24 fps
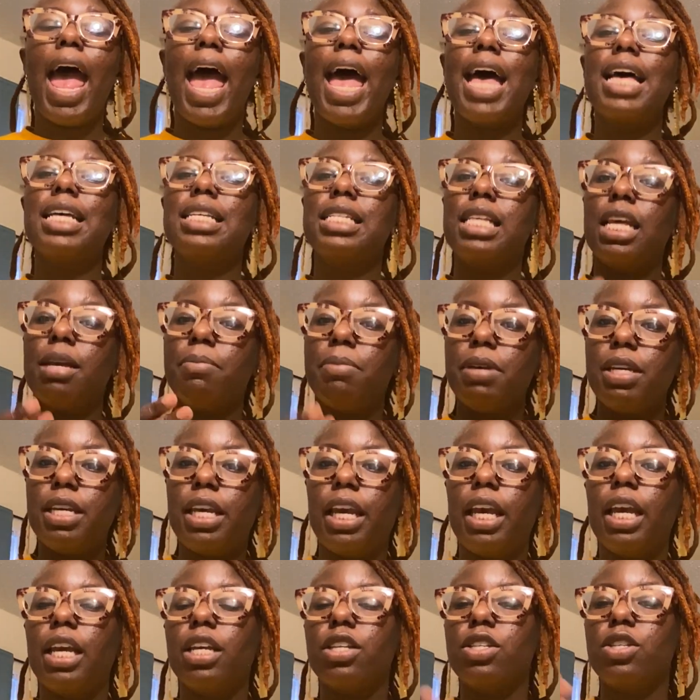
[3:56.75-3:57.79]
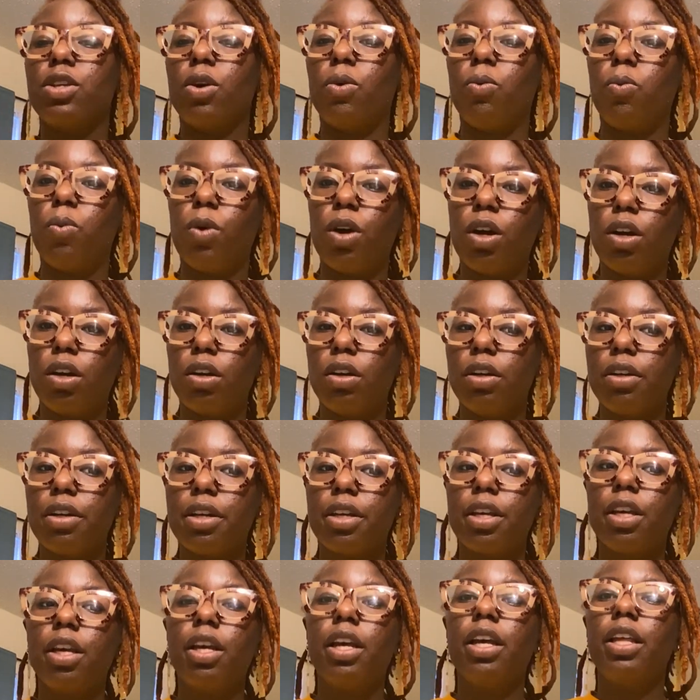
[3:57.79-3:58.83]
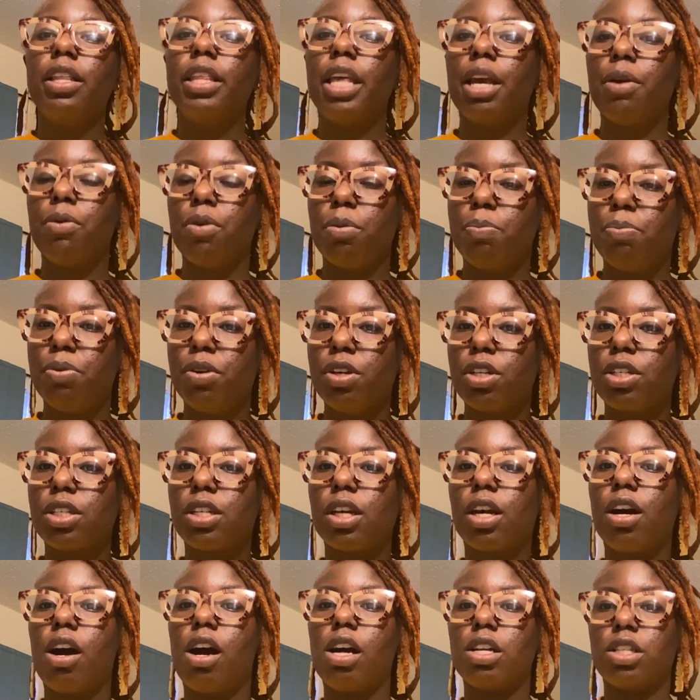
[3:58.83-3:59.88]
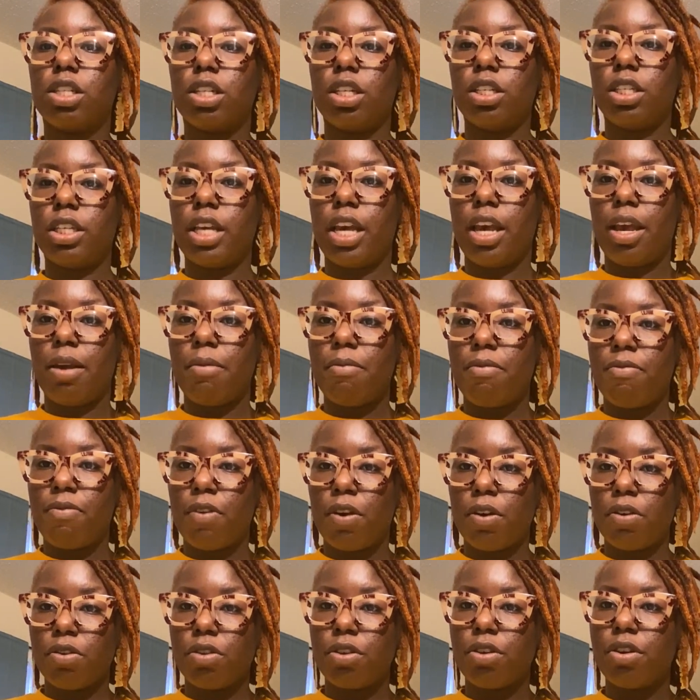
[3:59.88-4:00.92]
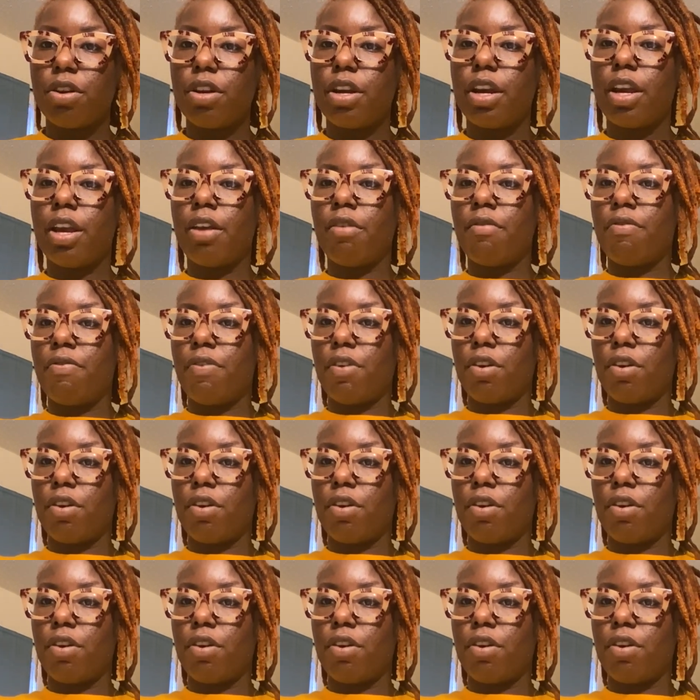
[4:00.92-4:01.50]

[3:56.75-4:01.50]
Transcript: As they began to work, they would push the caution tape further and